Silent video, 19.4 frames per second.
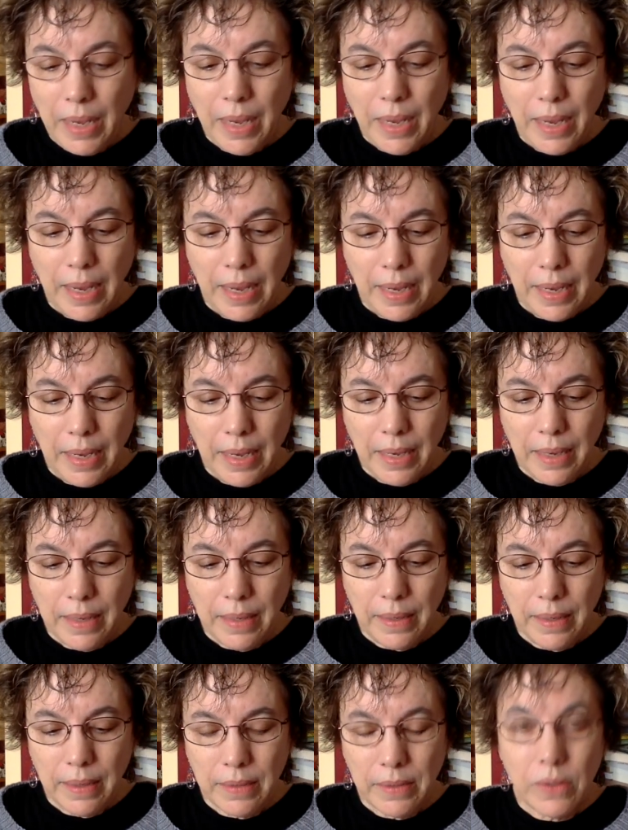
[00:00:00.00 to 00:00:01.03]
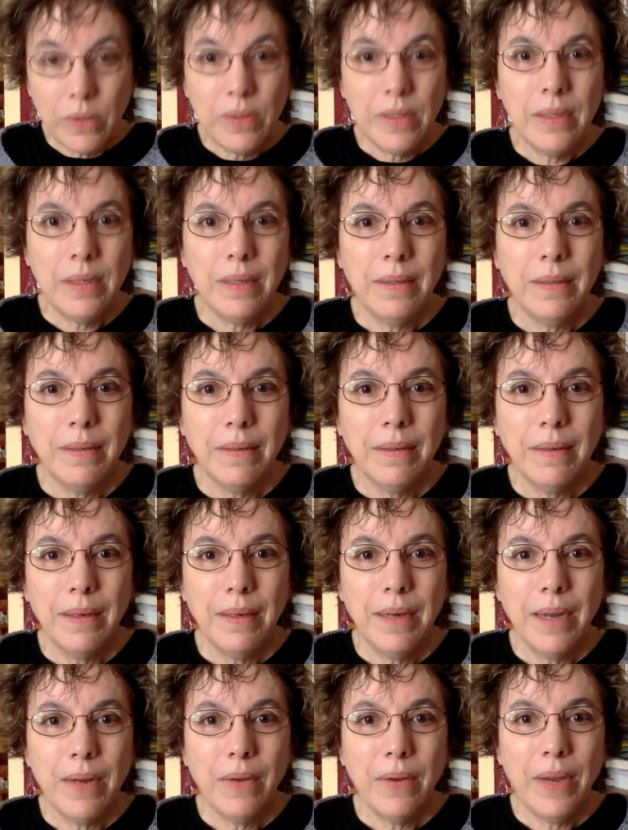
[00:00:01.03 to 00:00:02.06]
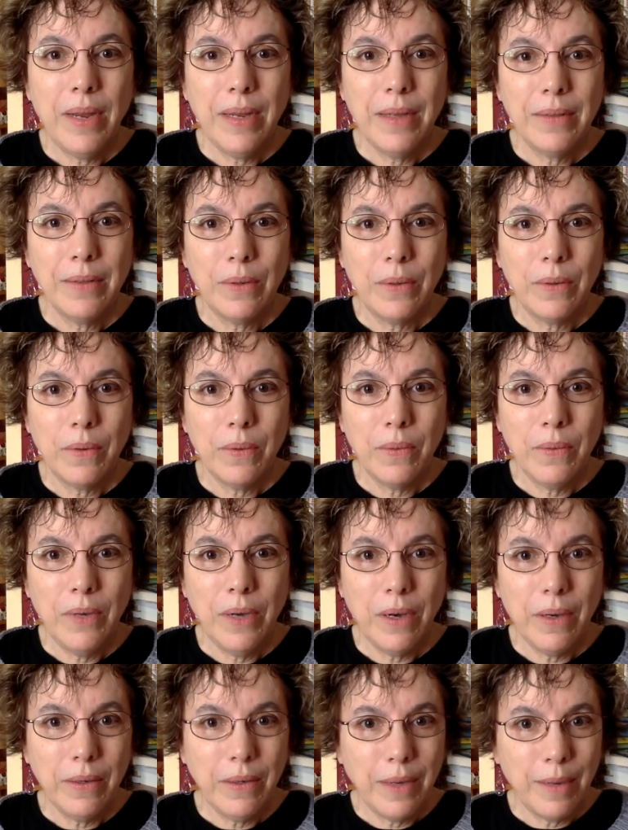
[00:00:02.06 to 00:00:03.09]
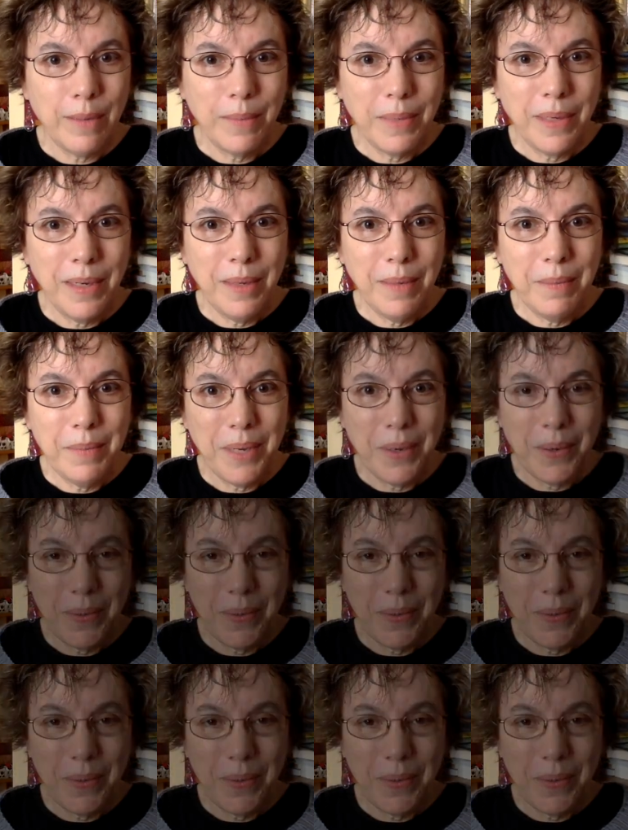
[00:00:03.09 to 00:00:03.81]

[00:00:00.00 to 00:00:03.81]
And Susan now has her own yarn company, Barrett